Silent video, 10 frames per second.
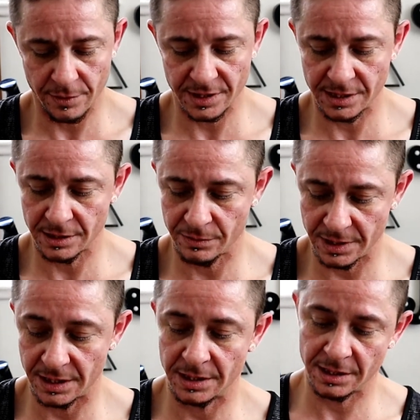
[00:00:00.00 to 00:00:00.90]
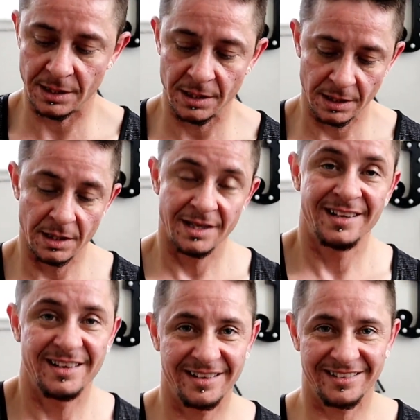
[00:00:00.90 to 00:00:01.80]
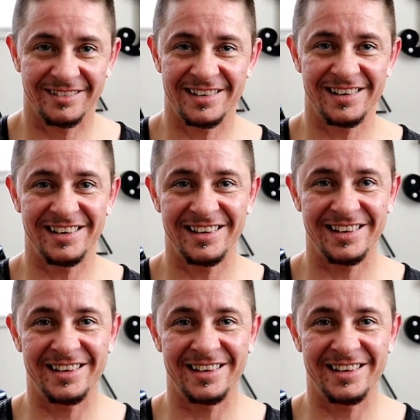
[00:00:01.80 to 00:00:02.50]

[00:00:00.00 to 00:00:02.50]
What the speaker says: 4 to 6 weeks. All right.